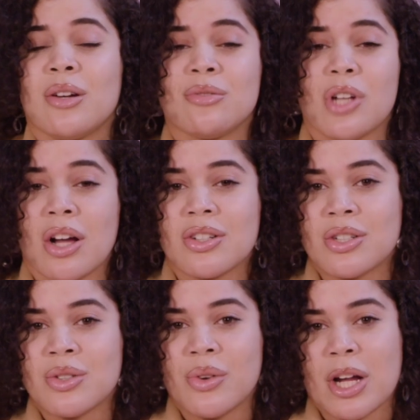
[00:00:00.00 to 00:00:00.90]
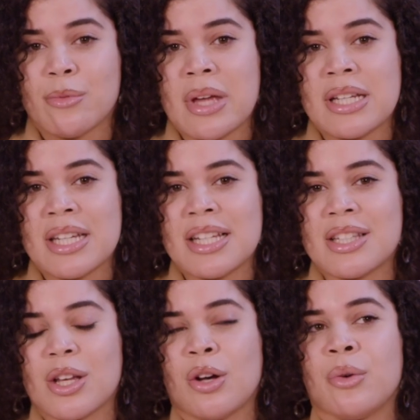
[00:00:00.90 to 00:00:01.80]
doctors recommend it,
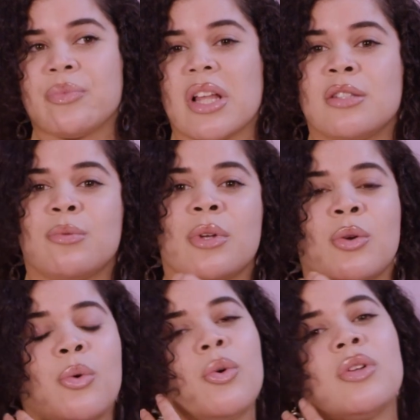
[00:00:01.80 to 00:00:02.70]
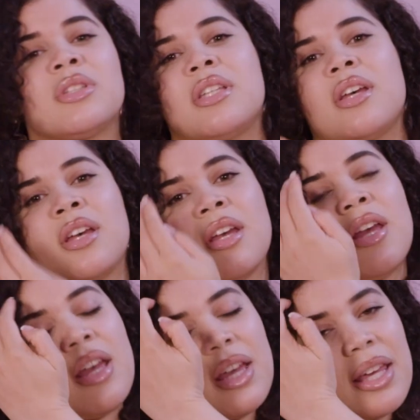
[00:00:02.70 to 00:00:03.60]
so it's been cool to
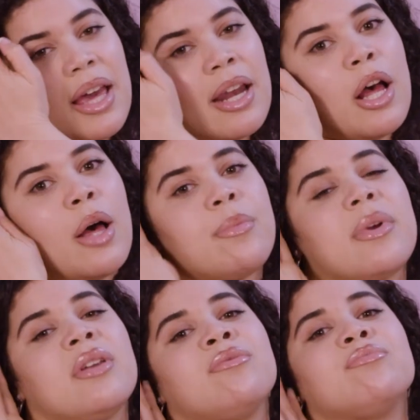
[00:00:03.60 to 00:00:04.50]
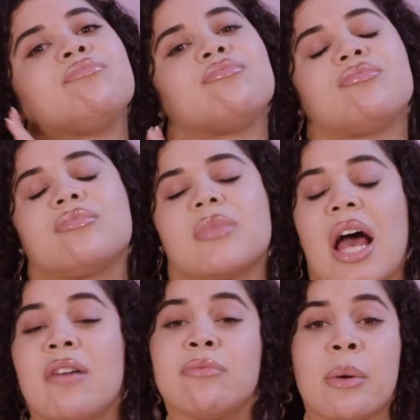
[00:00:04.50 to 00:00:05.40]
get up and
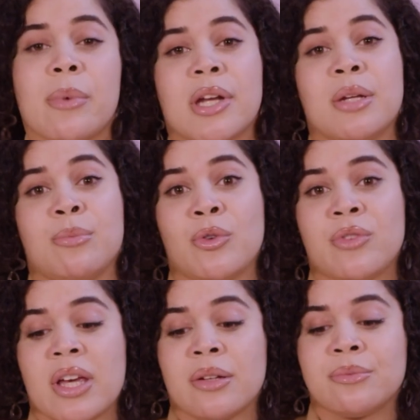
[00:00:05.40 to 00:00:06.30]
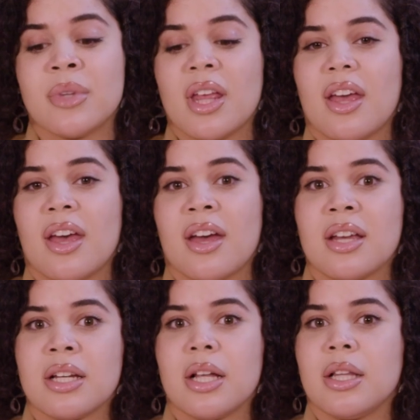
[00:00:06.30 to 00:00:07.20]
have my body moving,
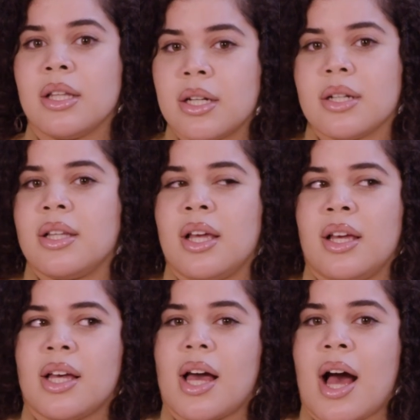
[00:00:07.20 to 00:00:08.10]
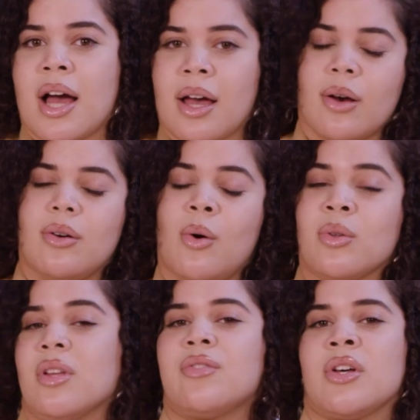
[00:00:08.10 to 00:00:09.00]
and literally I
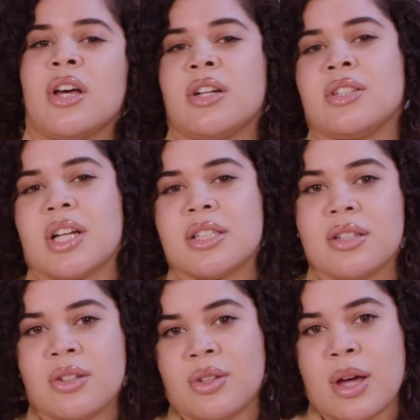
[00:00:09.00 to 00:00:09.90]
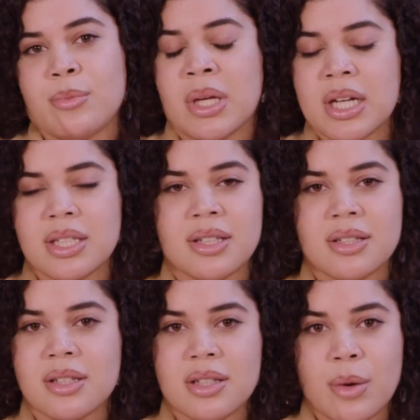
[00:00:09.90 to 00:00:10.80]
only feel energized to do that because it's
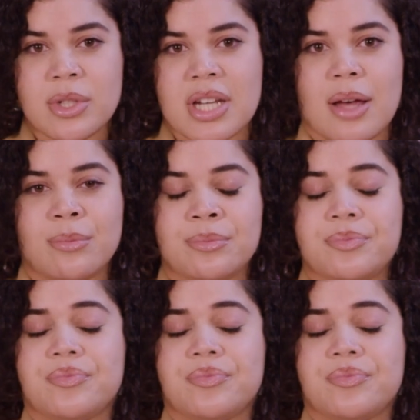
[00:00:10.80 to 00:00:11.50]
the summertime.